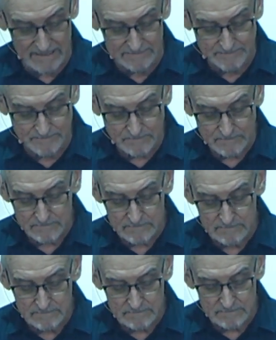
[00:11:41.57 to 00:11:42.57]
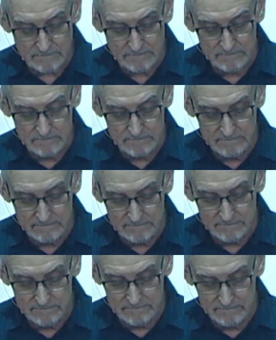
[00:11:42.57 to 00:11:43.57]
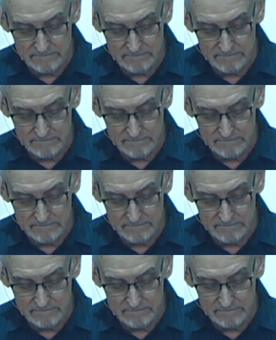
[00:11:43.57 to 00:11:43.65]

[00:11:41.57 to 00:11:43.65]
Nobody speaks.